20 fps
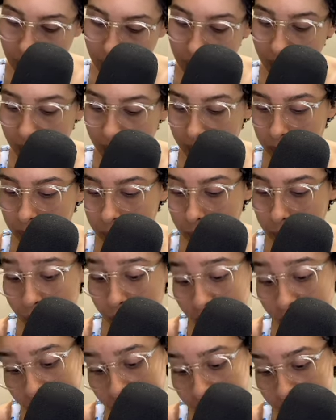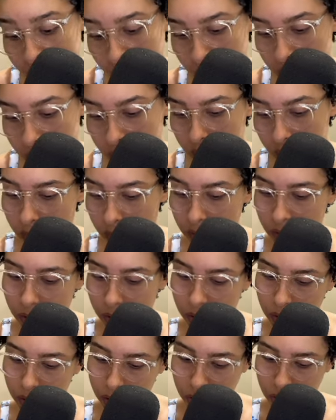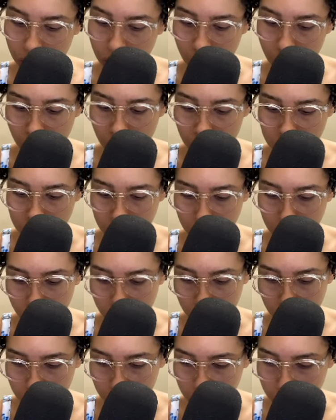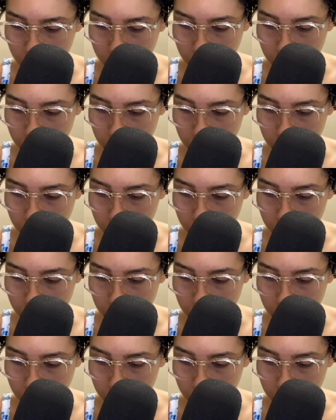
I may not go to